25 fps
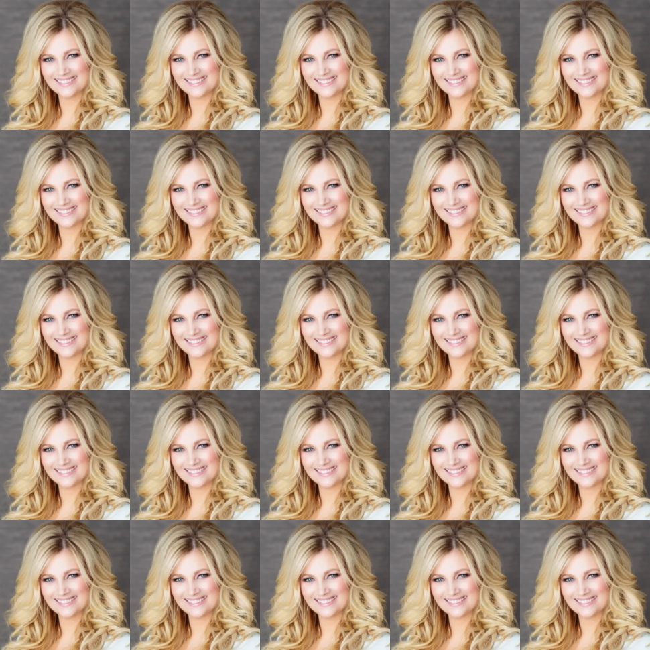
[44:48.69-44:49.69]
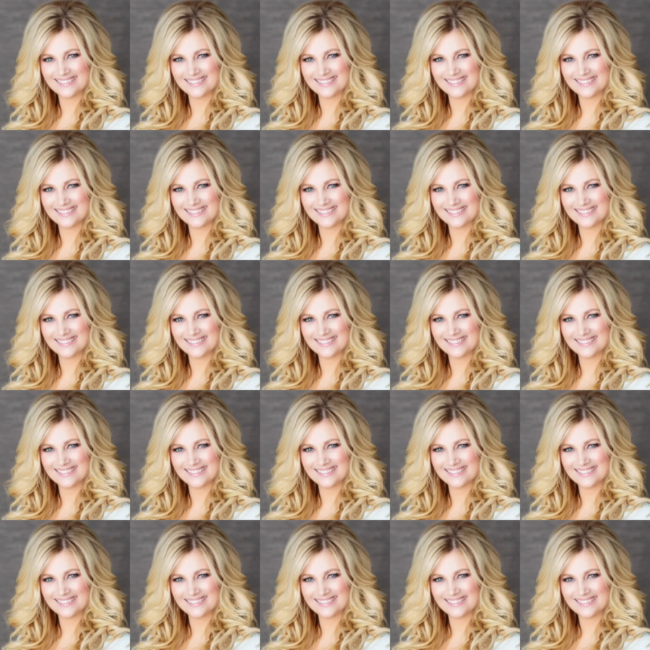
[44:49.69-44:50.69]

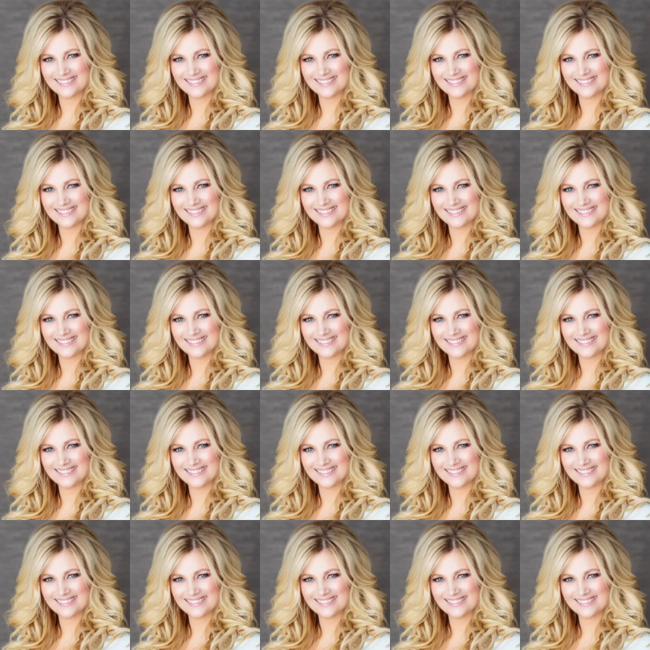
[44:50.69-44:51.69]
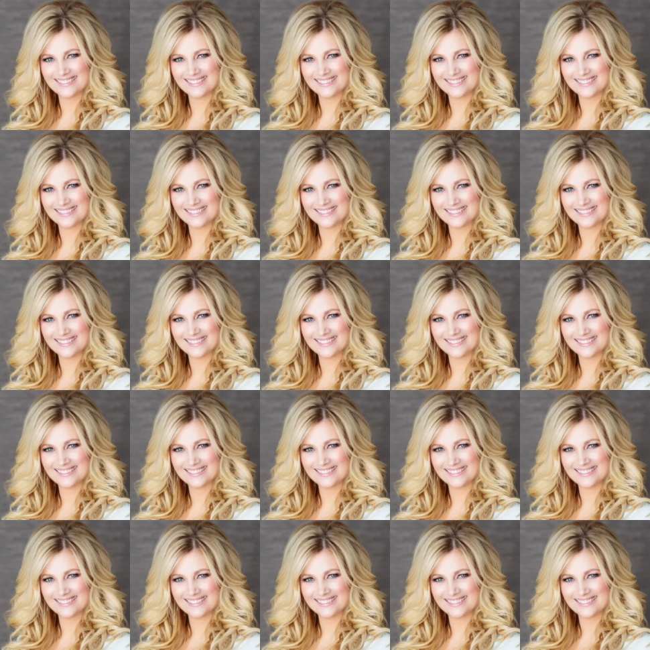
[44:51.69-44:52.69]

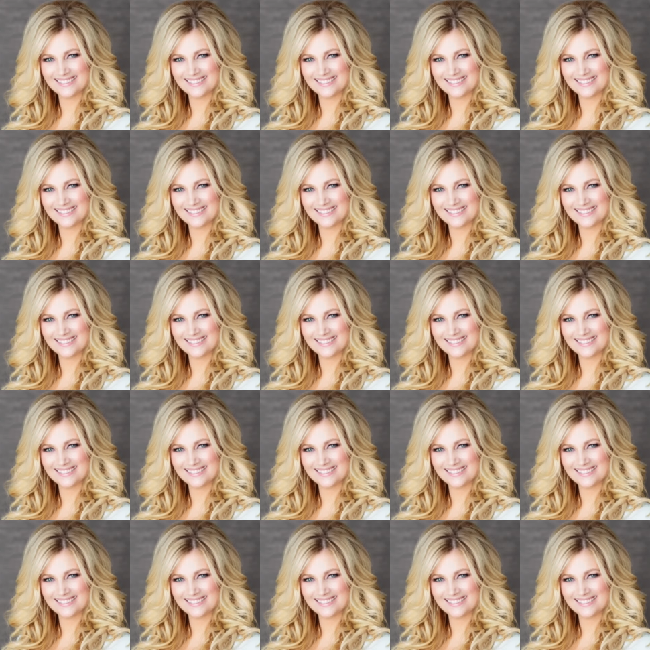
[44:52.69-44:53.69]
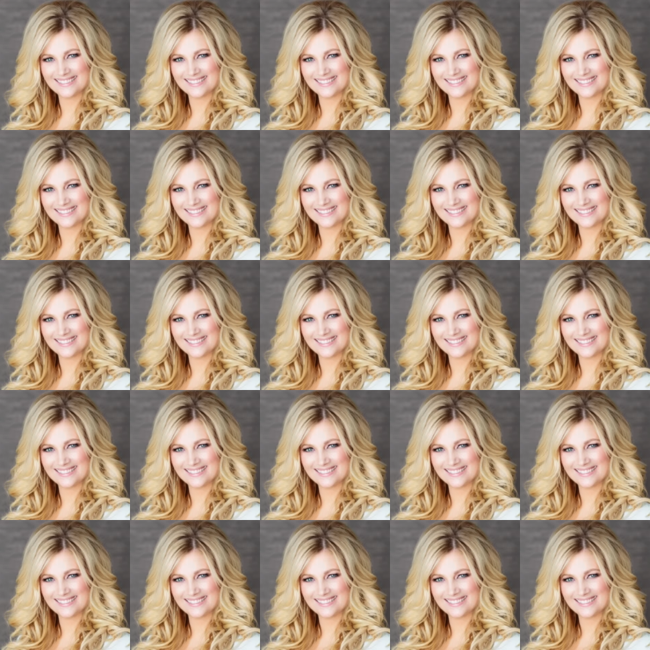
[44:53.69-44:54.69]

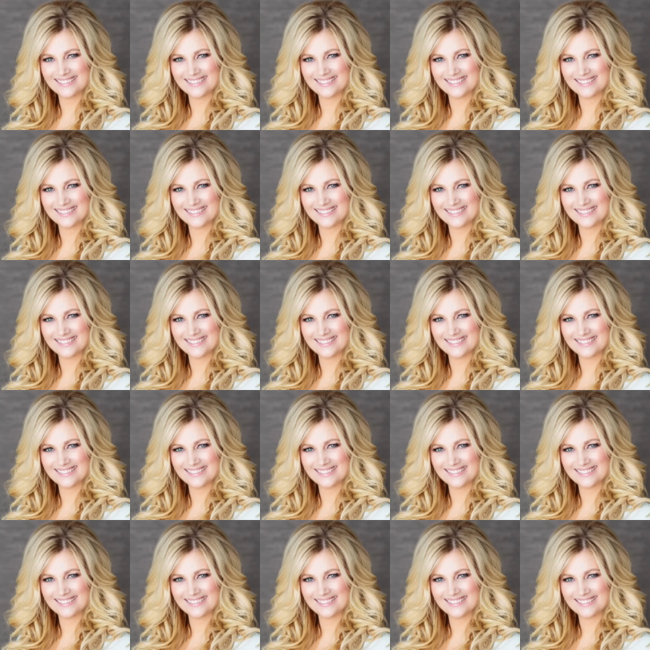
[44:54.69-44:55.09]
[no speech]